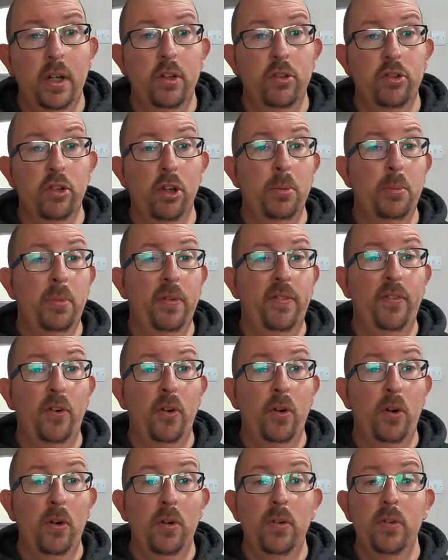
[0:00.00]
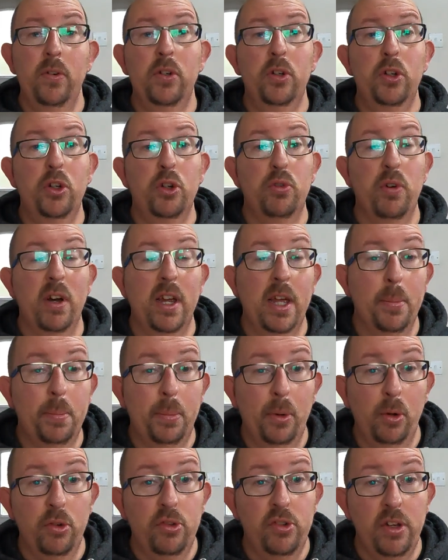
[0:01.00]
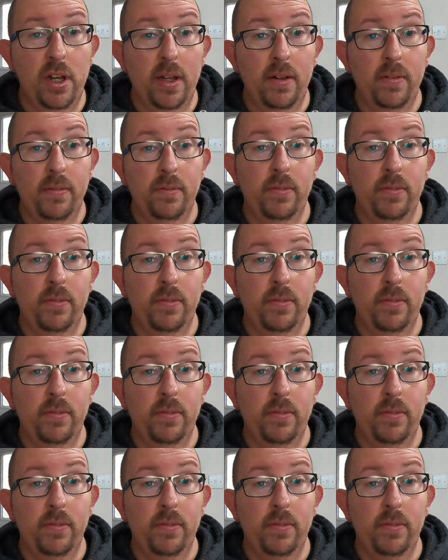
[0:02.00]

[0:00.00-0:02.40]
So number 4, create a budget.